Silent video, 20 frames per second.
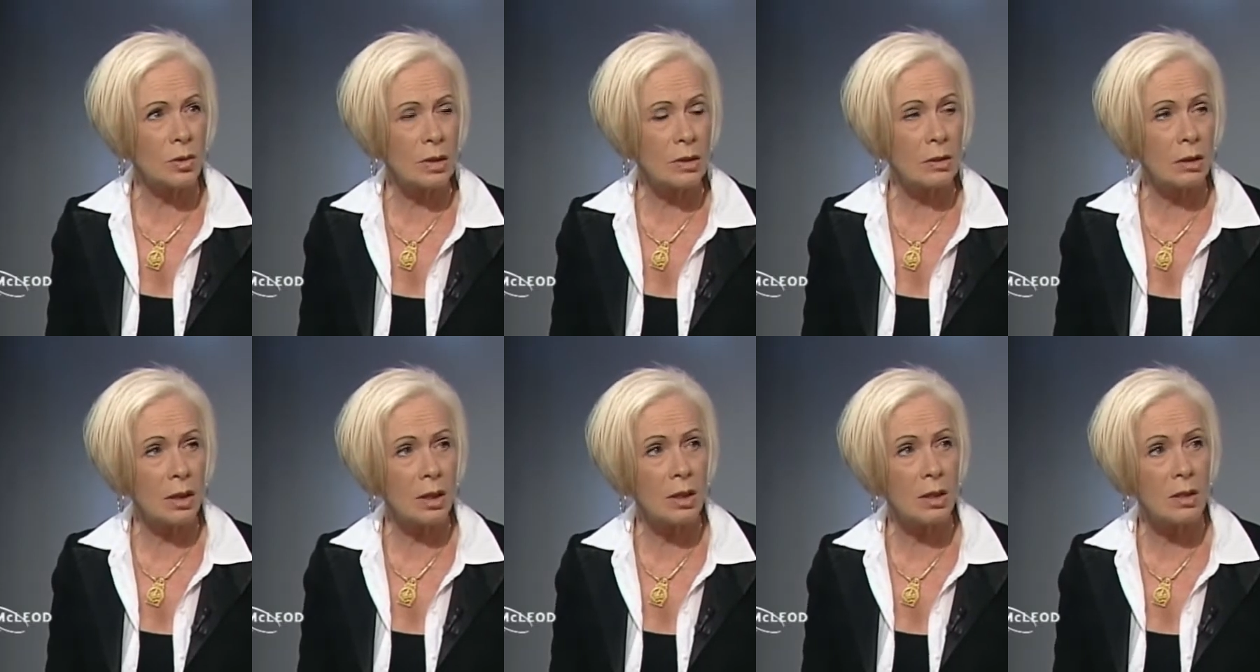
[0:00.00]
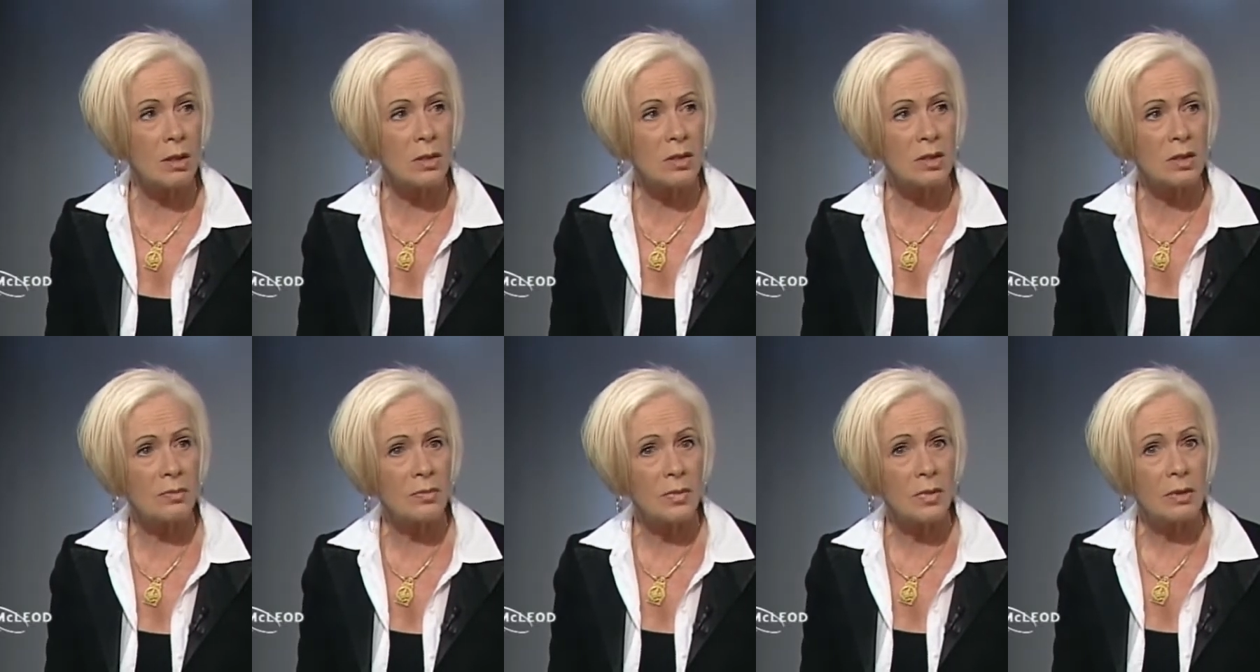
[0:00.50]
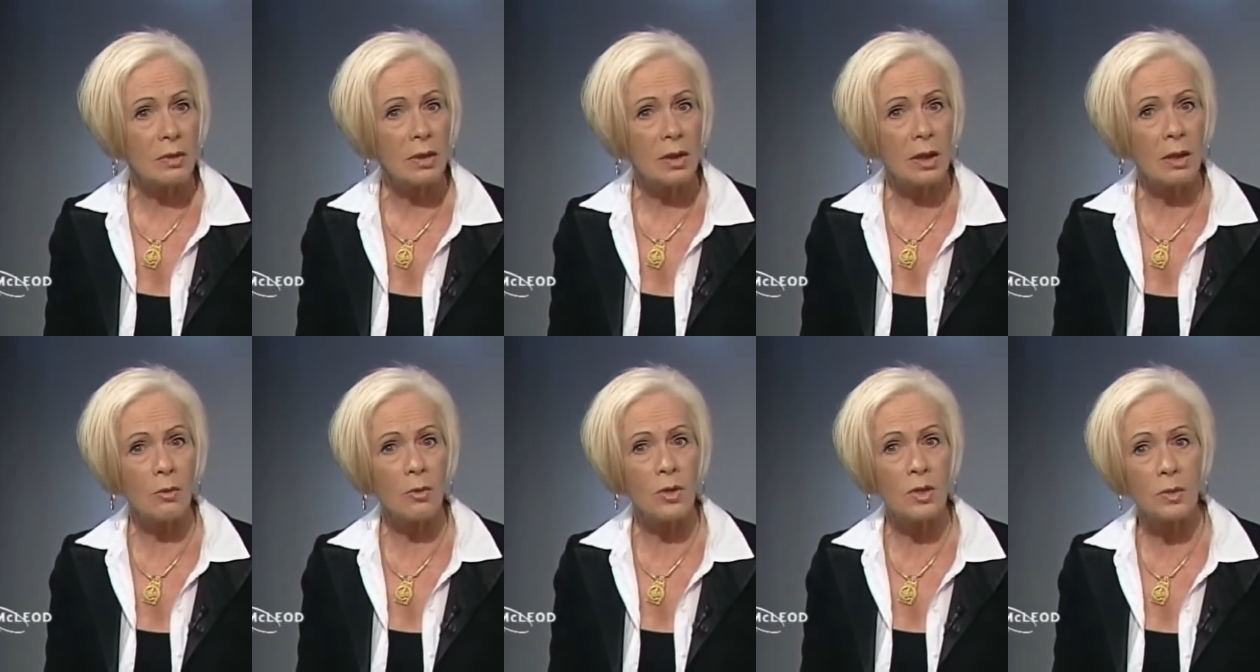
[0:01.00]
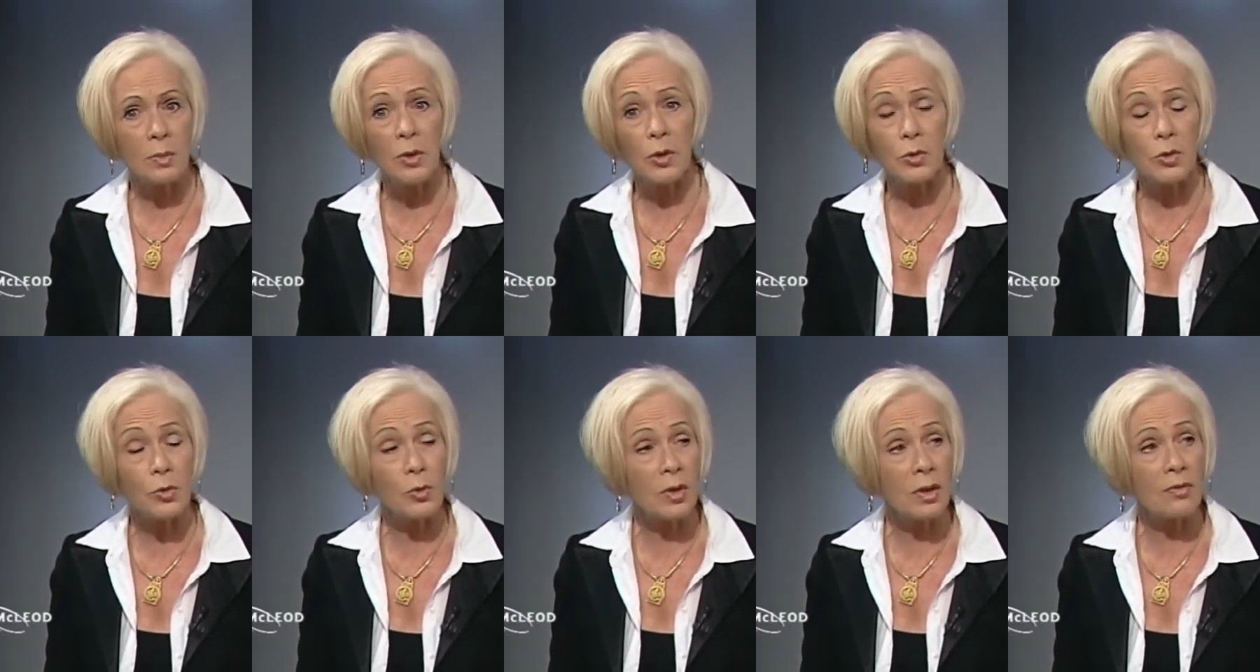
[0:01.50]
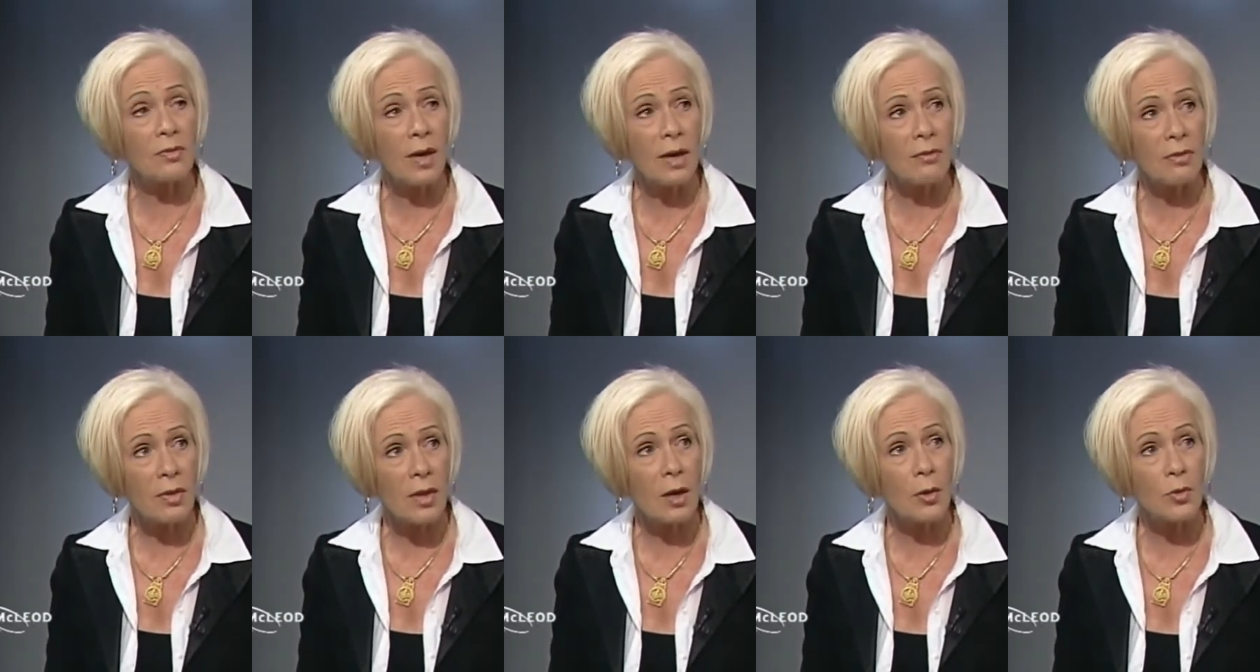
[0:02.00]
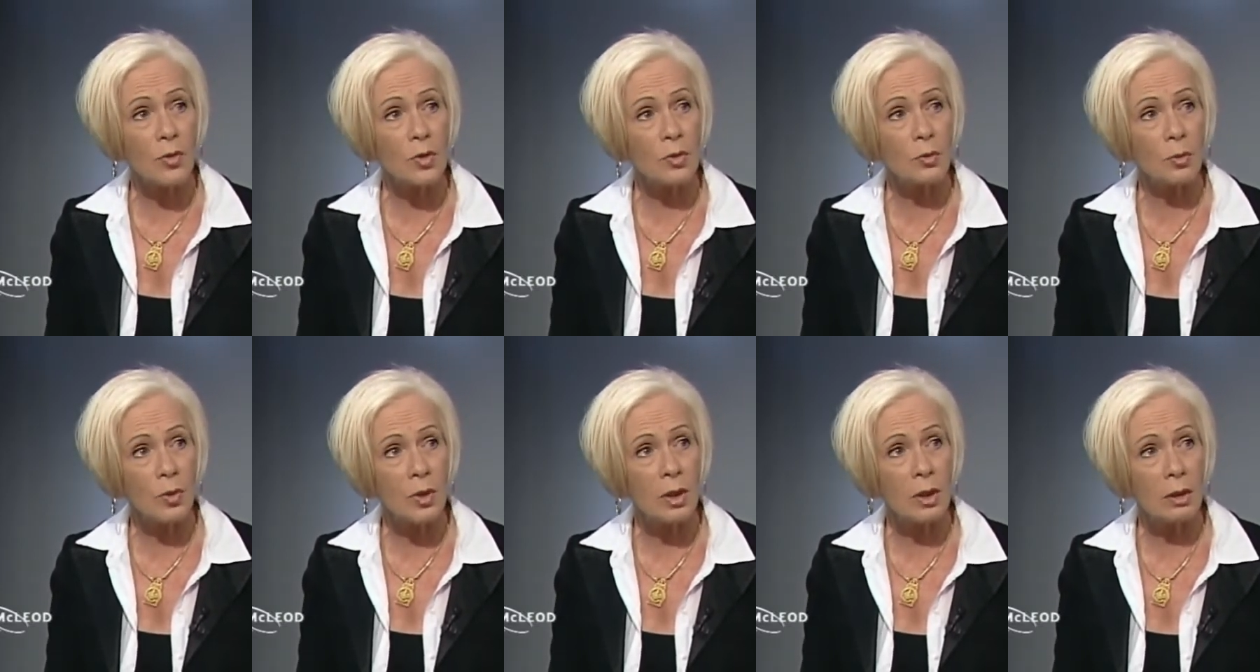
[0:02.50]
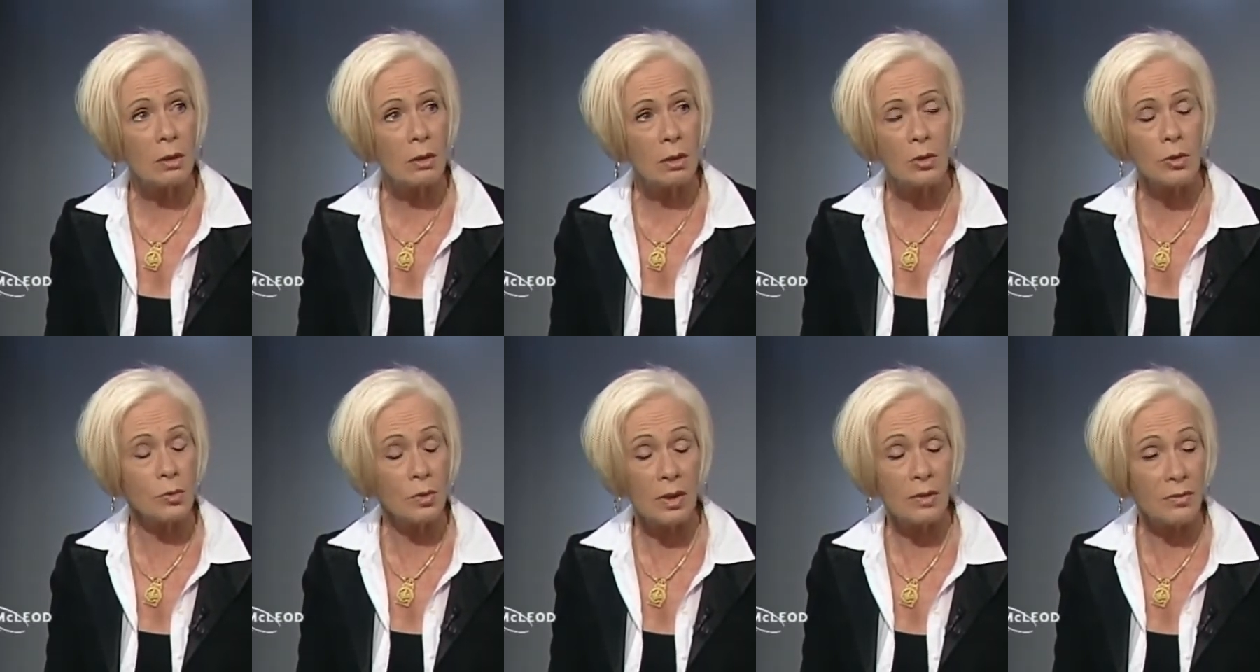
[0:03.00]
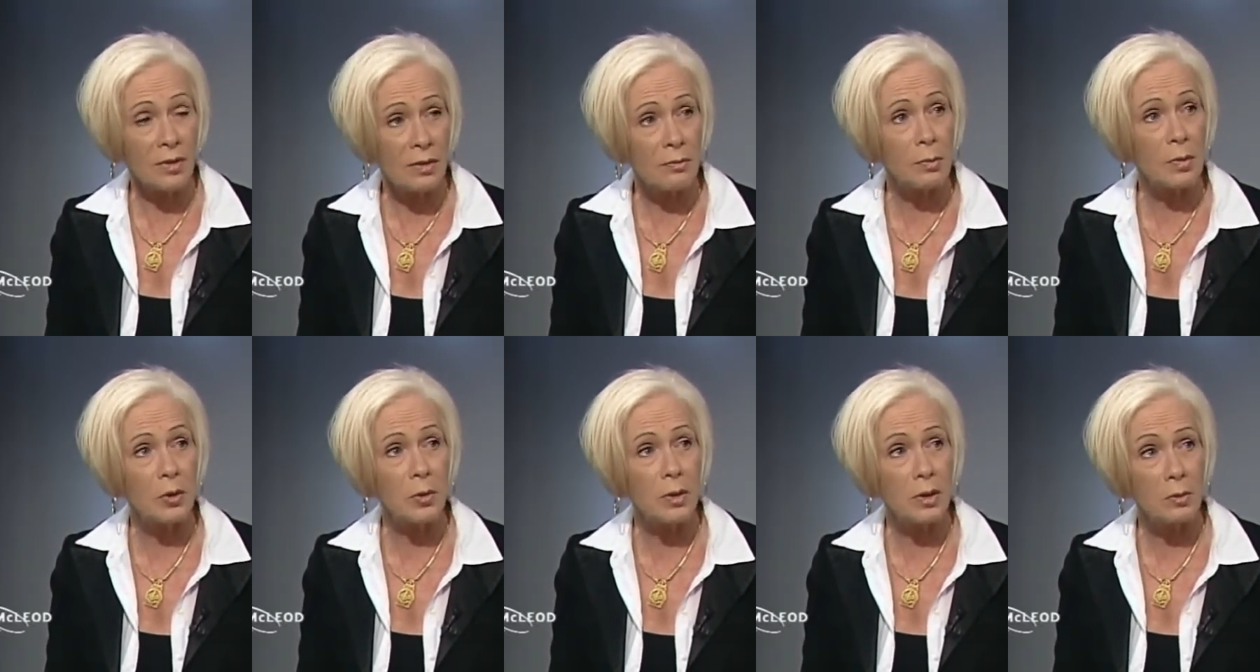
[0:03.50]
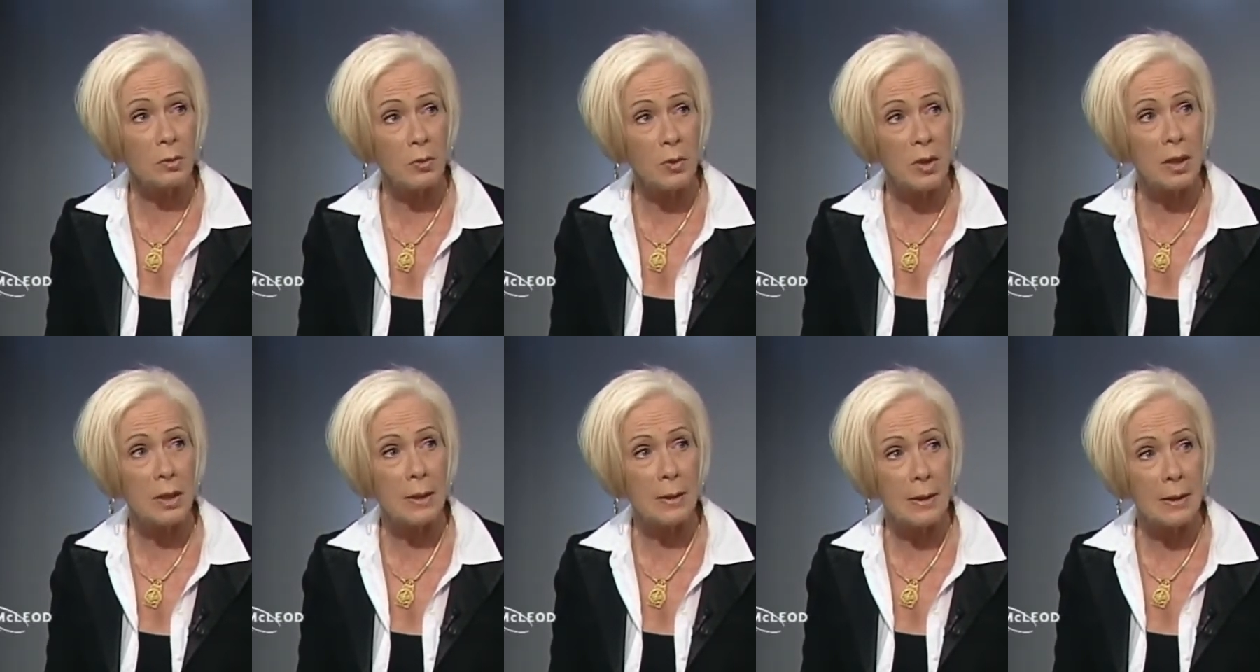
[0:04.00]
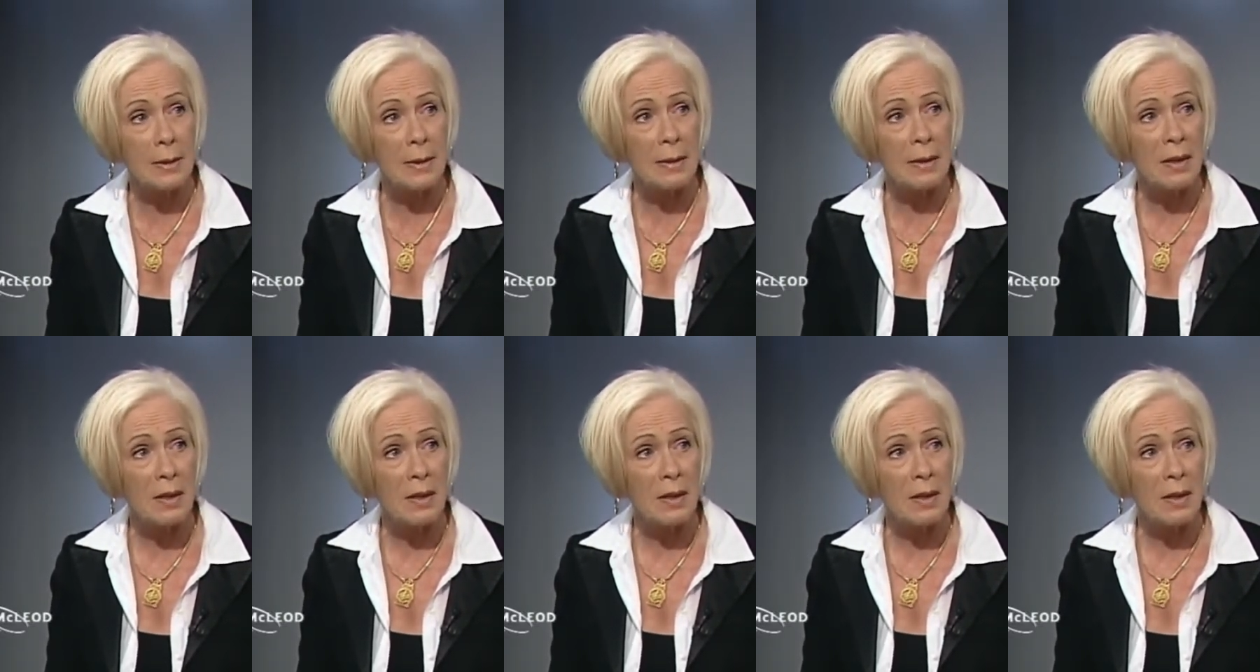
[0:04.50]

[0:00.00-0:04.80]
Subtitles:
early 90s, it was about 25,000 or 25 million we needed.